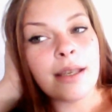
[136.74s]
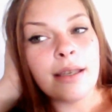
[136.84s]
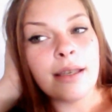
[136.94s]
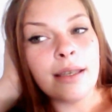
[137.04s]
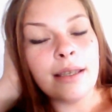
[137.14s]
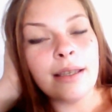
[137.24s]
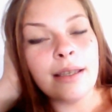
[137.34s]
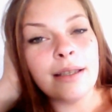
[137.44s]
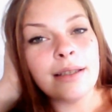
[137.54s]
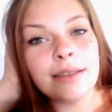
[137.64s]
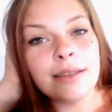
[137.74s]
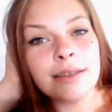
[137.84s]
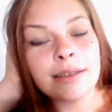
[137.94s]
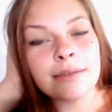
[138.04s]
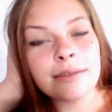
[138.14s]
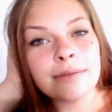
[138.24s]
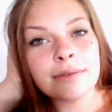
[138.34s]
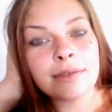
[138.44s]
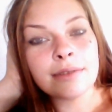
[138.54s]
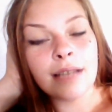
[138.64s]
And
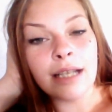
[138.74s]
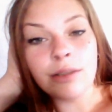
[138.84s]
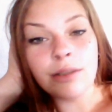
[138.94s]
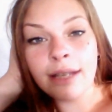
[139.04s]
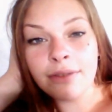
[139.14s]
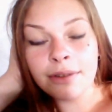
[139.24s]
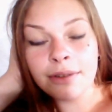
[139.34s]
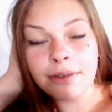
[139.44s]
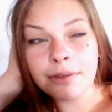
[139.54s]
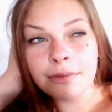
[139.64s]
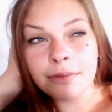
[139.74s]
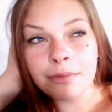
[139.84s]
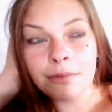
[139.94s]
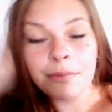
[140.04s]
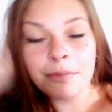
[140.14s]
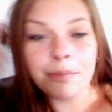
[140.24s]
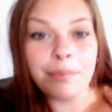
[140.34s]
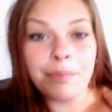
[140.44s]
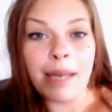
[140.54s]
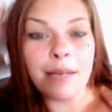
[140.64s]
I don't have a
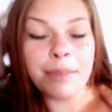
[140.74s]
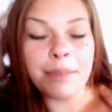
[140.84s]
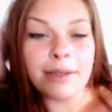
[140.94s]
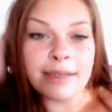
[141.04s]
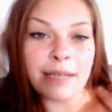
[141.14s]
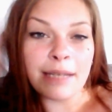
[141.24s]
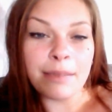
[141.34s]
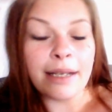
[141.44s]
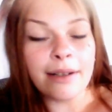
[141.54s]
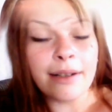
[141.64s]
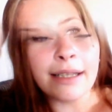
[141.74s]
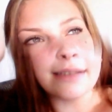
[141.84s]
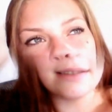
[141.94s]
bad piercing migraine.